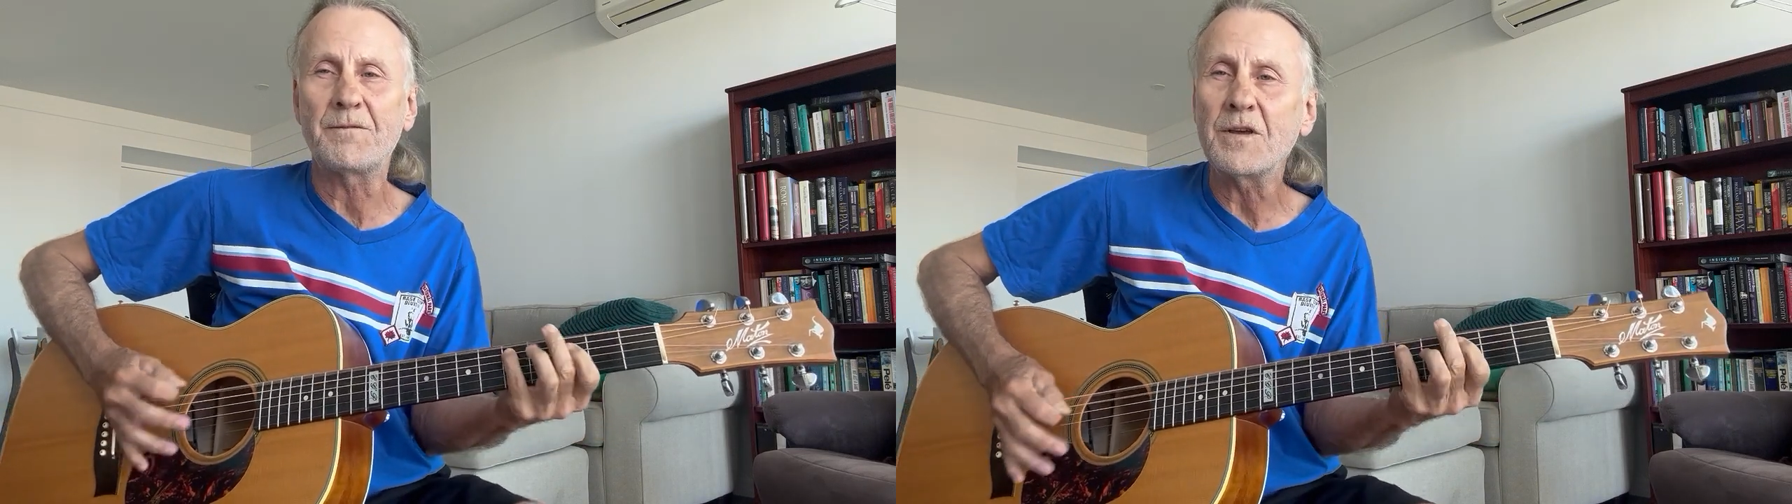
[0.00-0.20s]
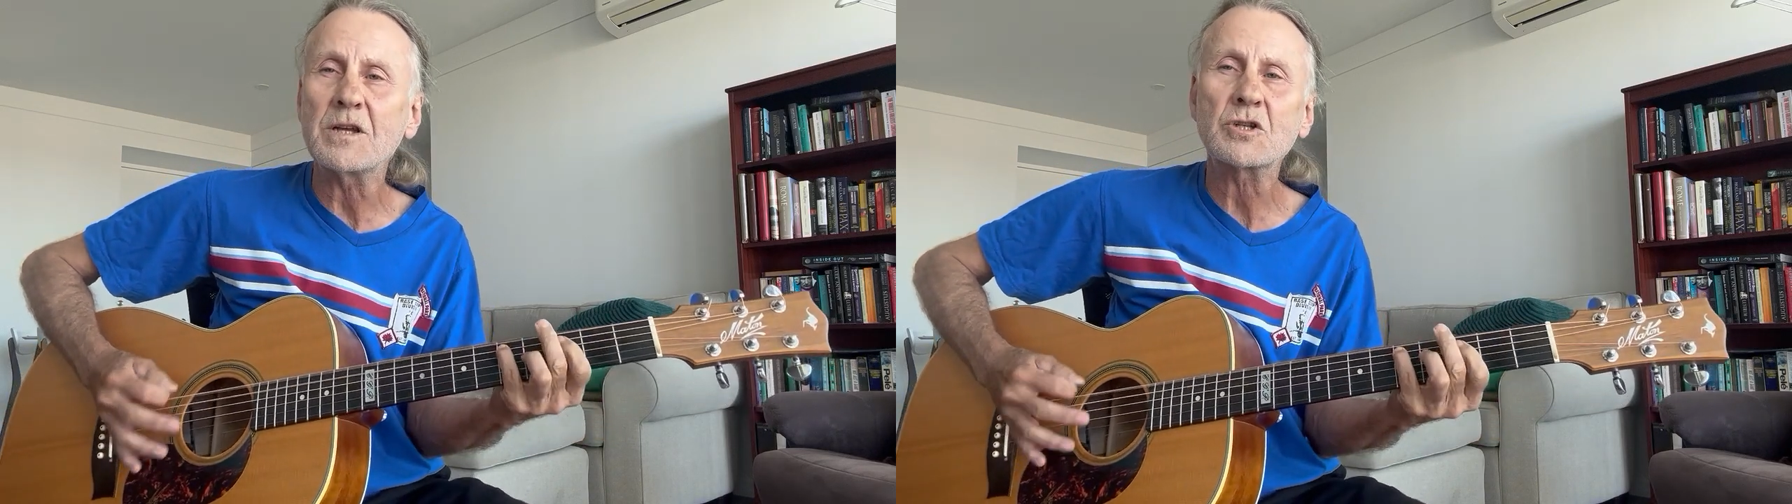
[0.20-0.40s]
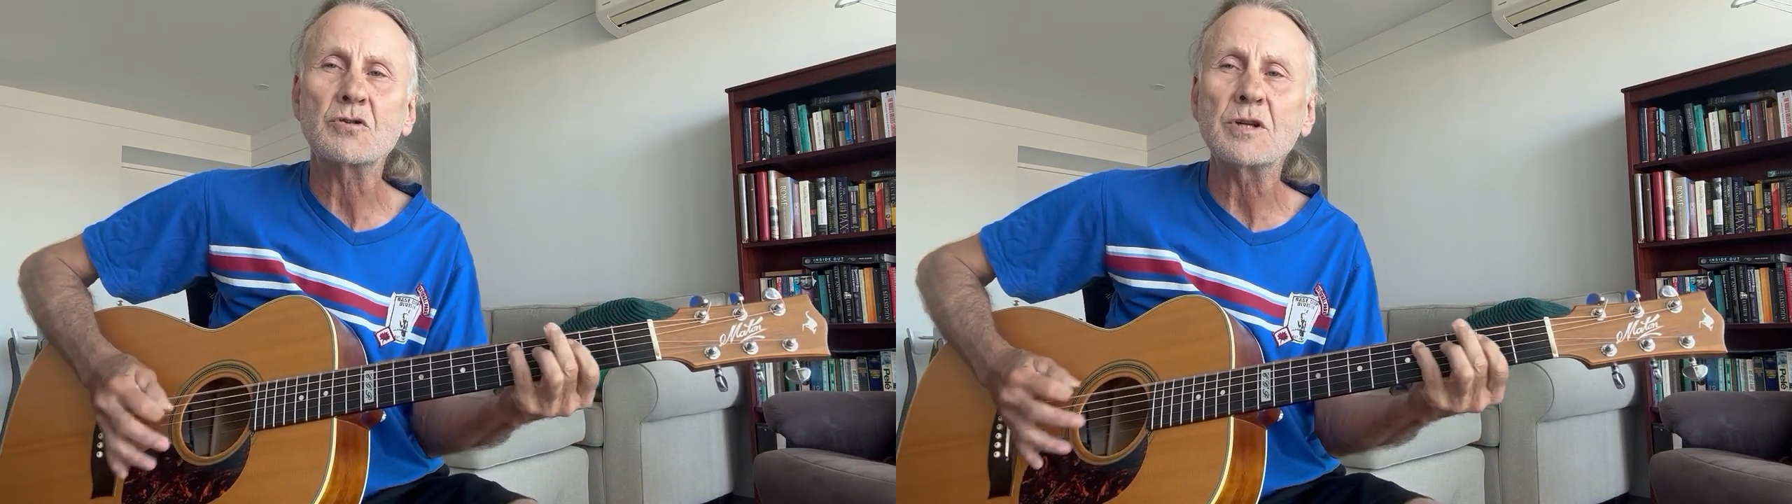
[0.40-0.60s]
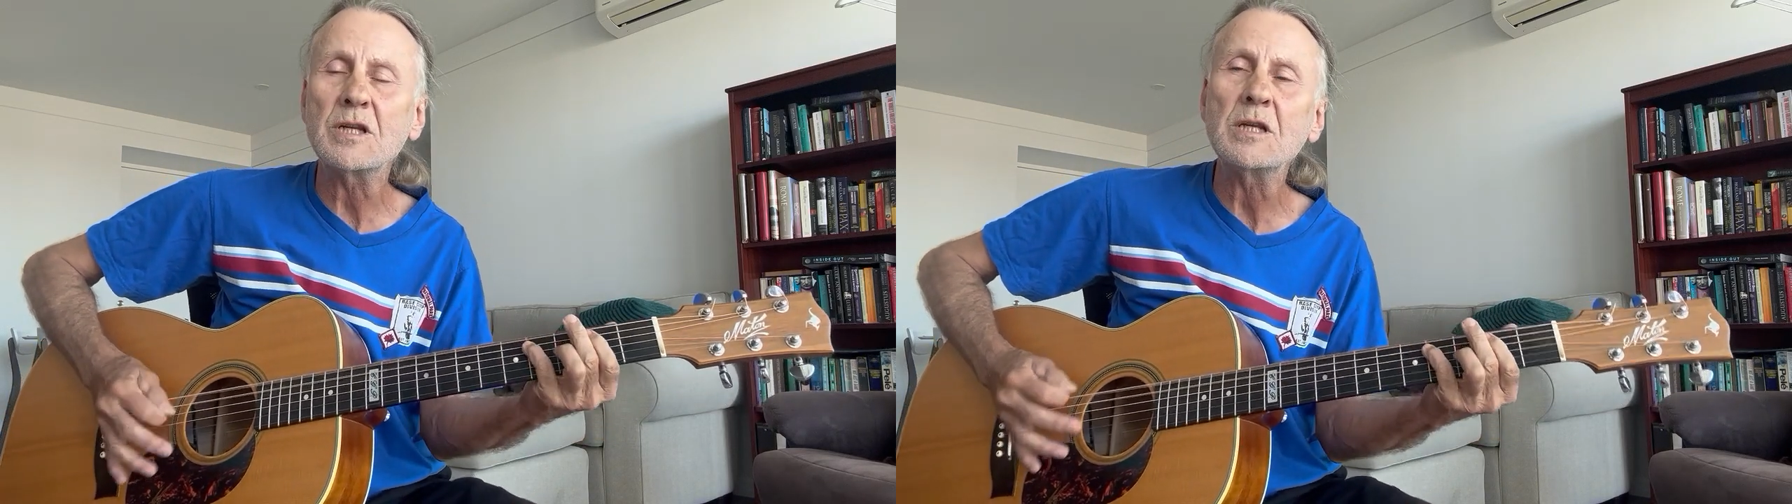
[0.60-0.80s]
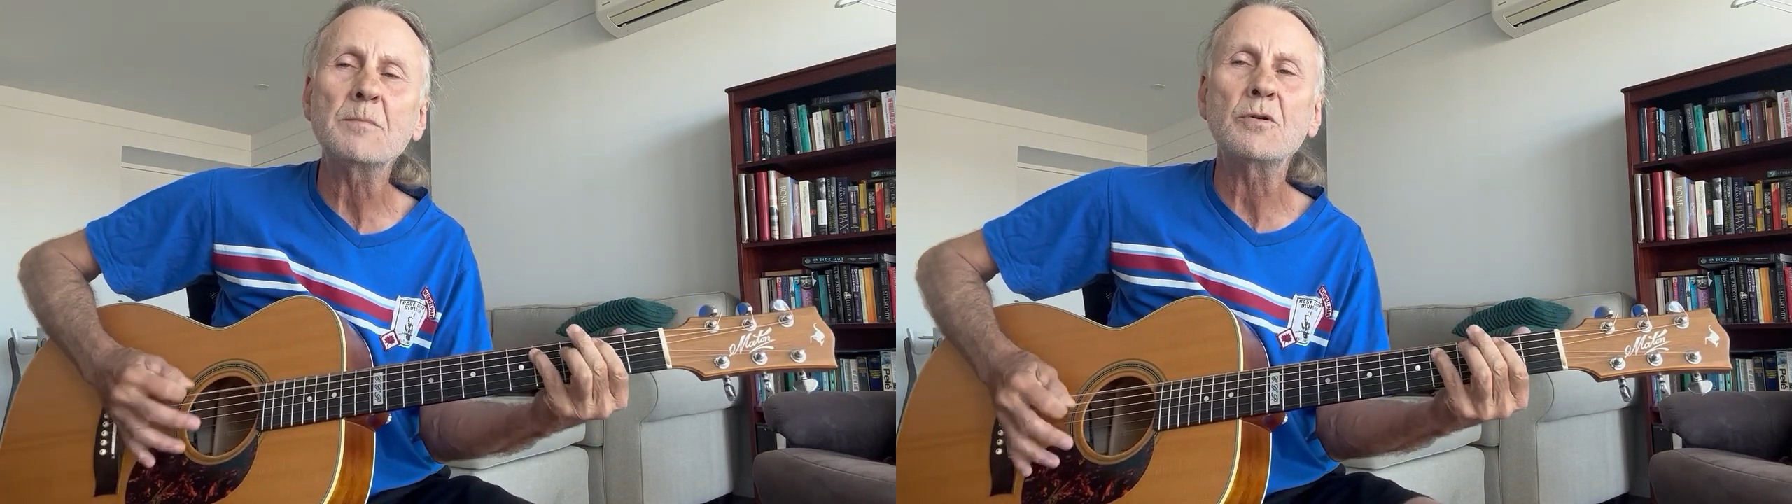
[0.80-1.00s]
fig
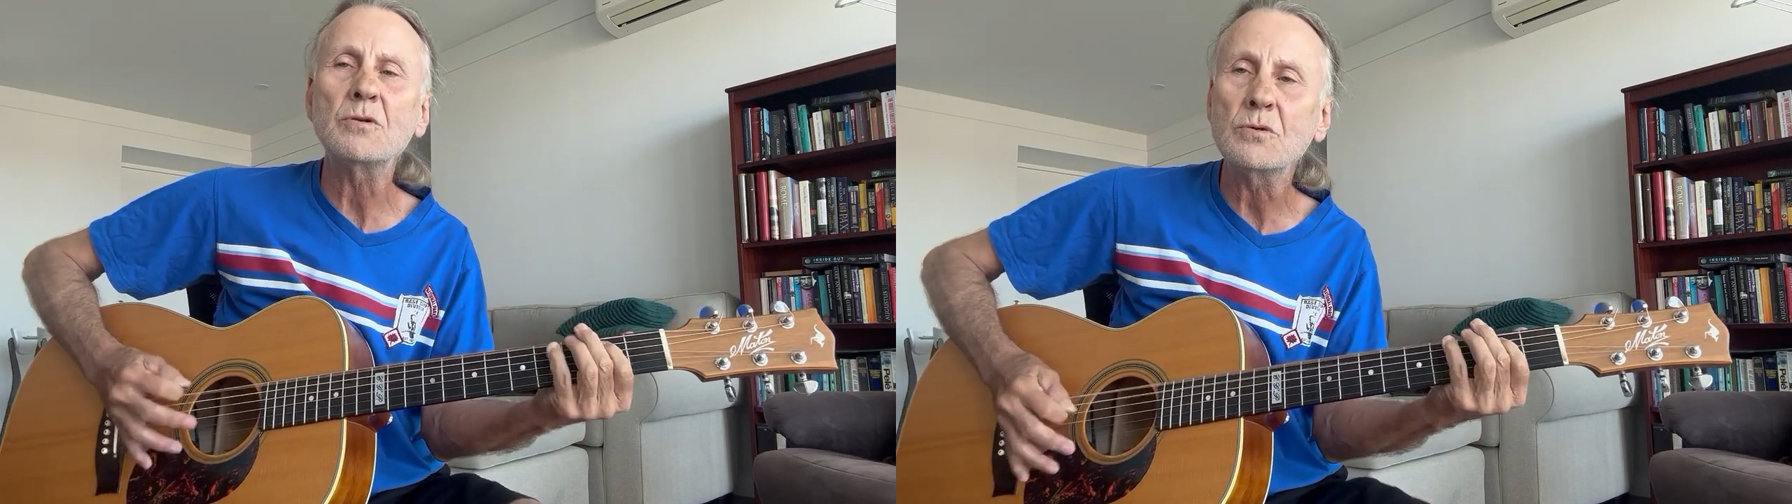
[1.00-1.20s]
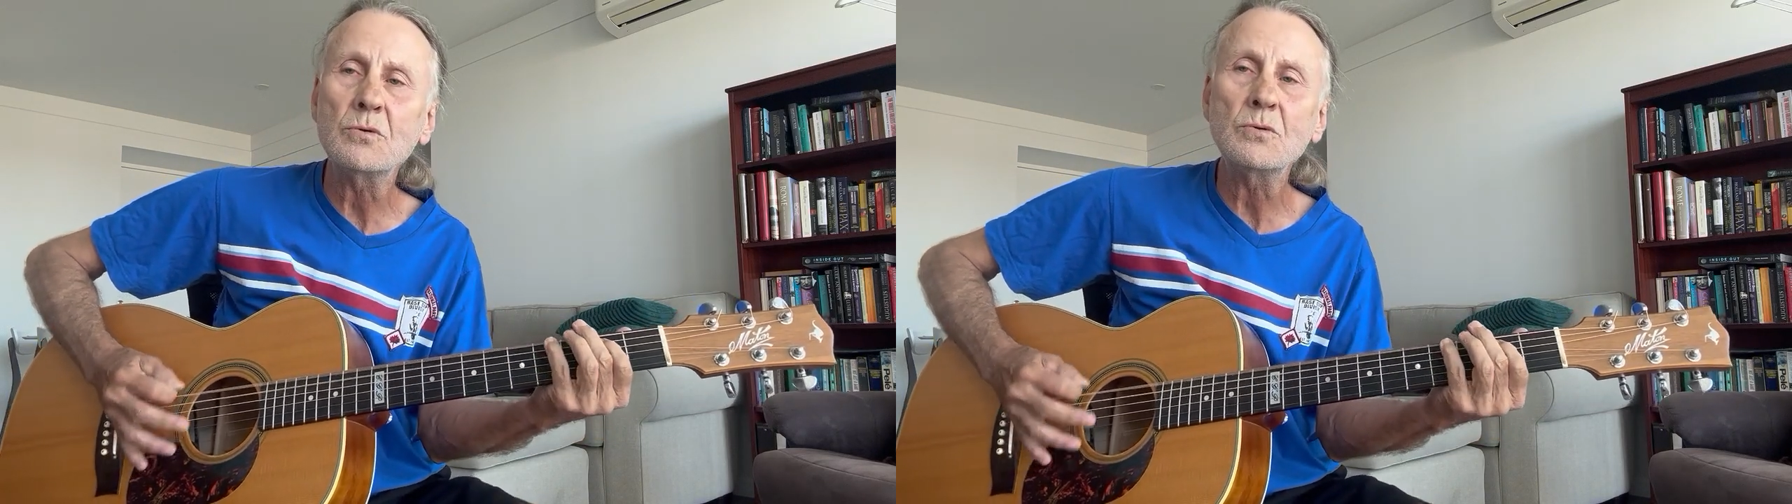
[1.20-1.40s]
tree blues.